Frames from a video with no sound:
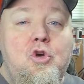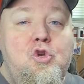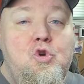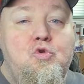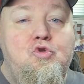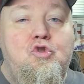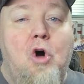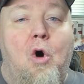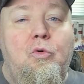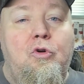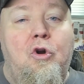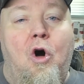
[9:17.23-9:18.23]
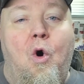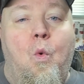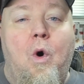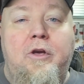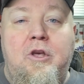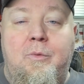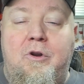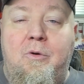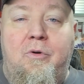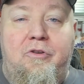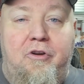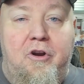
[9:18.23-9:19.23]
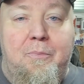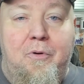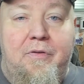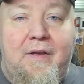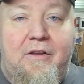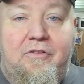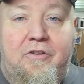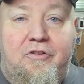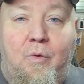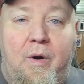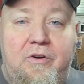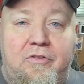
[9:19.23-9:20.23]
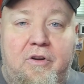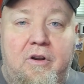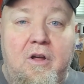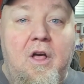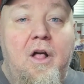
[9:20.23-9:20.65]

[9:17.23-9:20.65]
You don't know what you would do until you're put in that situation.